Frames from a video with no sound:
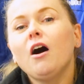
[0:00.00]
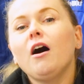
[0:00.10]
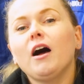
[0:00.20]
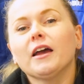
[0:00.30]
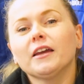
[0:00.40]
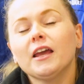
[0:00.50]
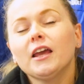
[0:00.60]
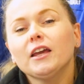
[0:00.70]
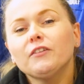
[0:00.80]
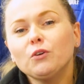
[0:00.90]
height.
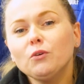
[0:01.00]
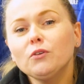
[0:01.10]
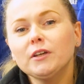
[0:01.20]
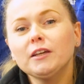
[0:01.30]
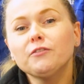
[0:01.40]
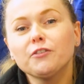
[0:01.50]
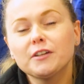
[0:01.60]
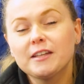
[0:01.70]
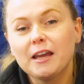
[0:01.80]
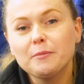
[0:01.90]
If you're looking for
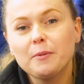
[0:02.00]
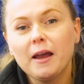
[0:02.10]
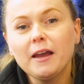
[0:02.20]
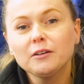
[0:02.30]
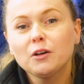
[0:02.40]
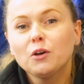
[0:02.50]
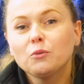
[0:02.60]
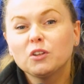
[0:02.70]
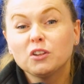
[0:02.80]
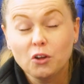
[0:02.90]
a day pack
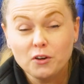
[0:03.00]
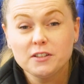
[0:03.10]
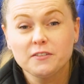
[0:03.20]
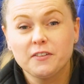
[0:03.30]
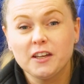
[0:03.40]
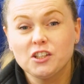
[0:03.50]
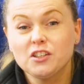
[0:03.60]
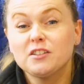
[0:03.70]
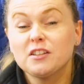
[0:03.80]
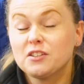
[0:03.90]
with loads of
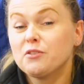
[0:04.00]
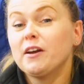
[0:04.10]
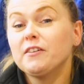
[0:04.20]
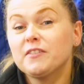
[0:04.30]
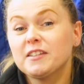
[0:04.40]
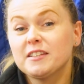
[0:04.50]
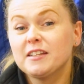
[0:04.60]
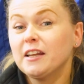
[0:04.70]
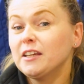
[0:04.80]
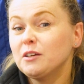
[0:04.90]
features that's great for
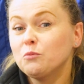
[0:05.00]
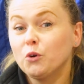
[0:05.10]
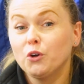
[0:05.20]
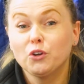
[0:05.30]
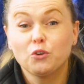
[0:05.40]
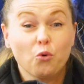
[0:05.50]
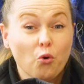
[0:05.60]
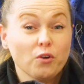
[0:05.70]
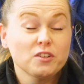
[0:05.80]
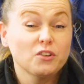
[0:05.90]
study, work,
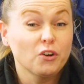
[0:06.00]
or as an